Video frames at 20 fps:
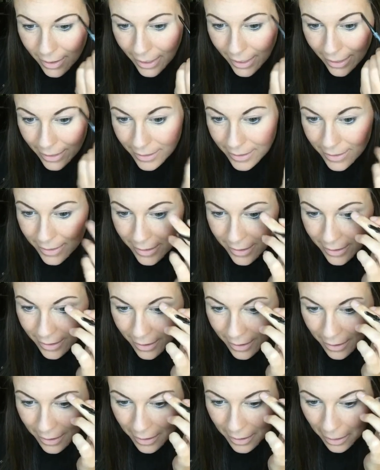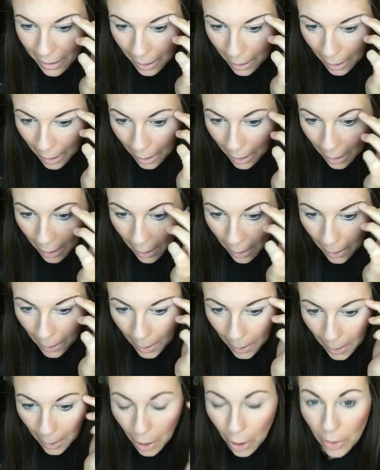Hence,
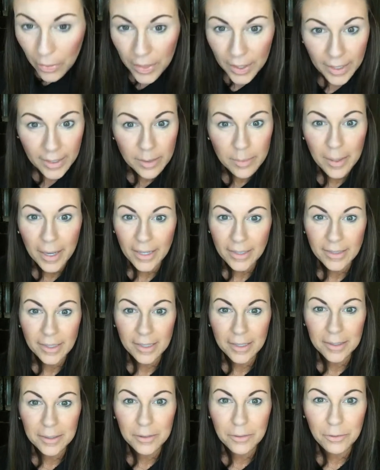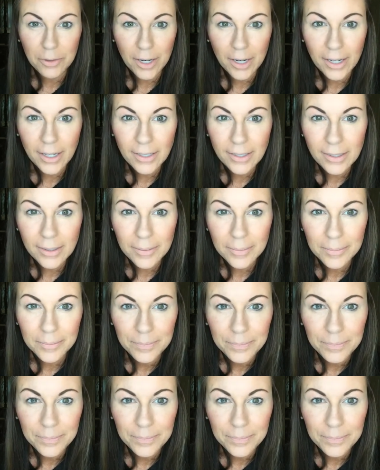all things Mexican, right?